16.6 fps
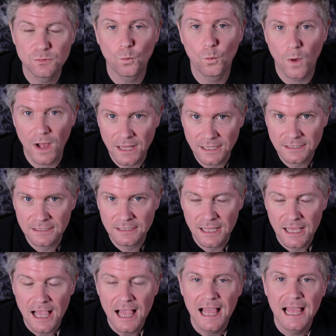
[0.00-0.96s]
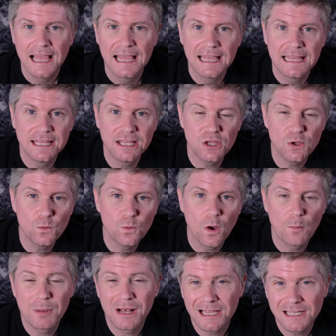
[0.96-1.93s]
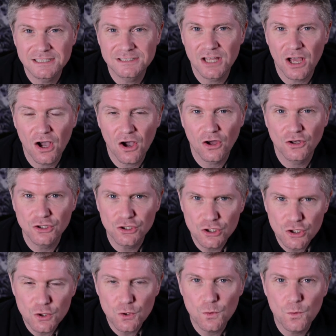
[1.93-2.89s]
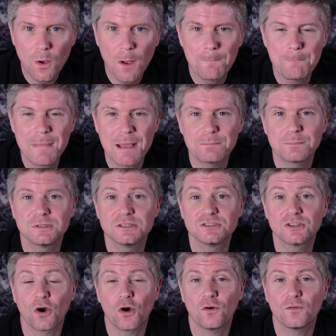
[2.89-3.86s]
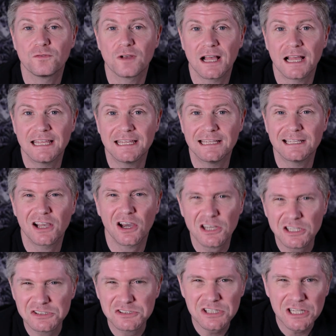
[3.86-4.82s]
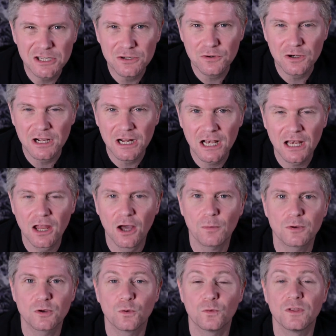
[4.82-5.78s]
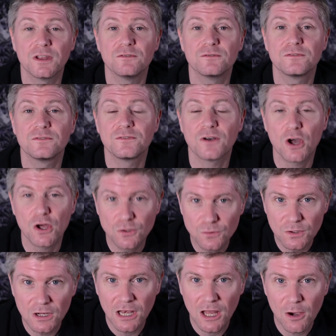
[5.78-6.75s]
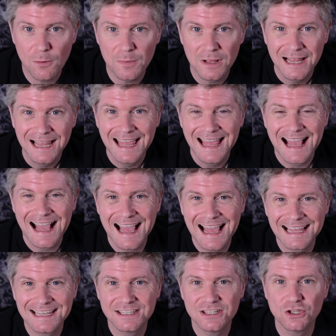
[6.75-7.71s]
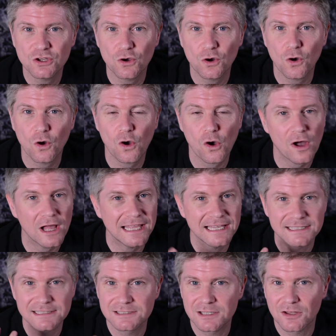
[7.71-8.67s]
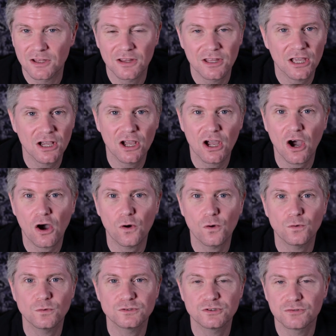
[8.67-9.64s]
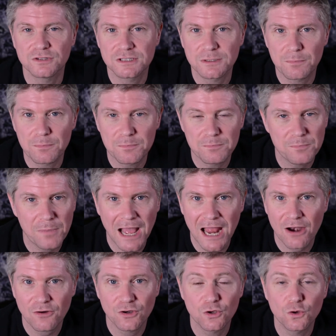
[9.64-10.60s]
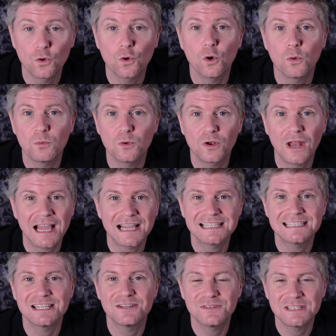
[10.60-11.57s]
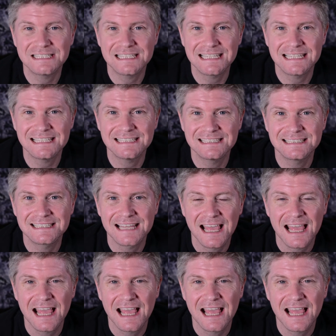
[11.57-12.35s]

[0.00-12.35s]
Well, you players are new members of a kind of secret club called the Infernal Club, and you're into the occult, you're into paranormal activities,